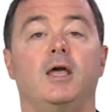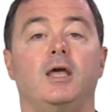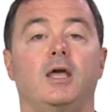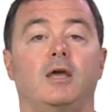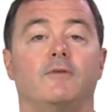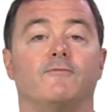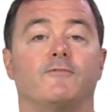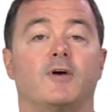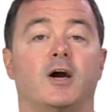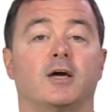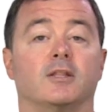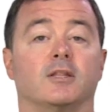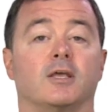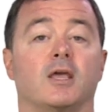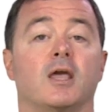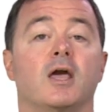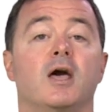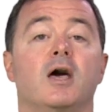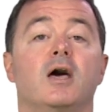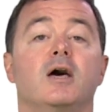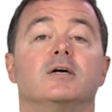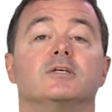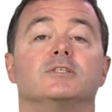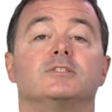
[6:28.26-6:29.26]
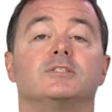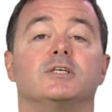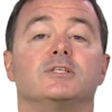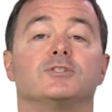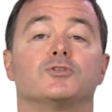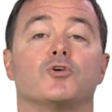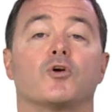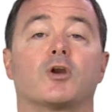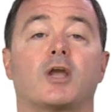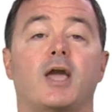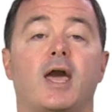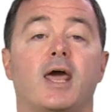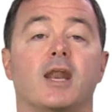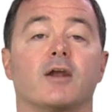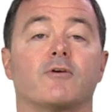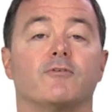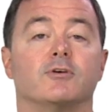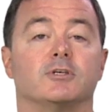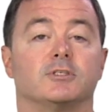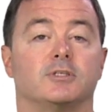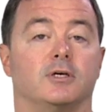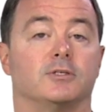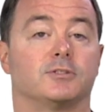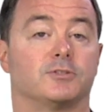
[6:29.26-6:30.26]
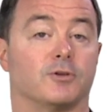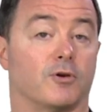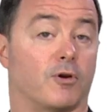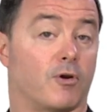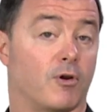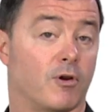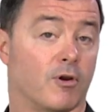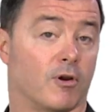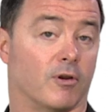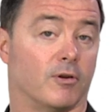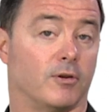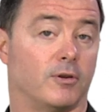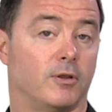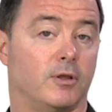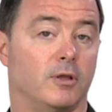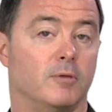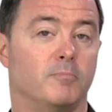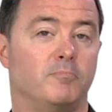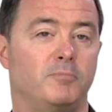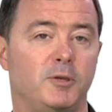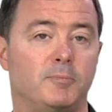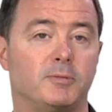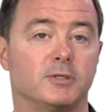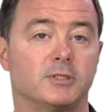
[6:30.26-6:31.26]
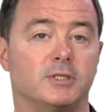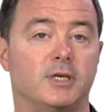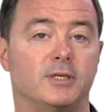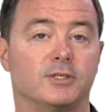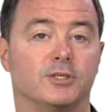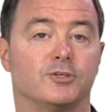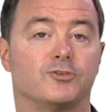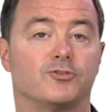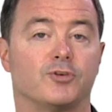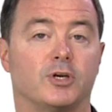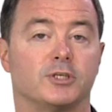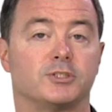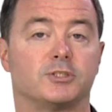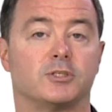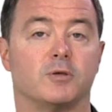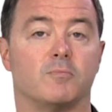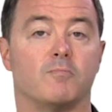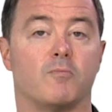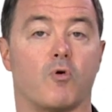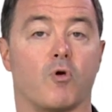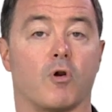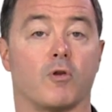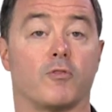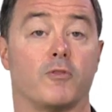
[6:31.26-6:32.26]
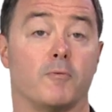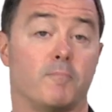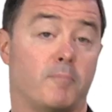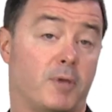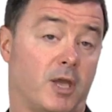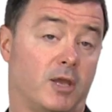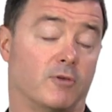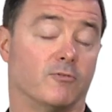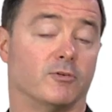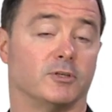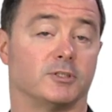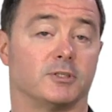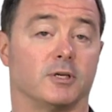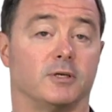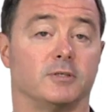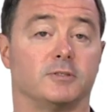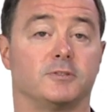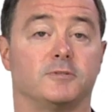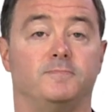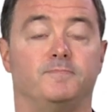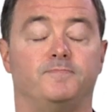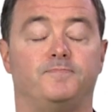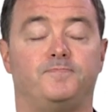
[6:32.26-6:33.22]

And finally, since organic results are earned, people tend to trust them more than paid results.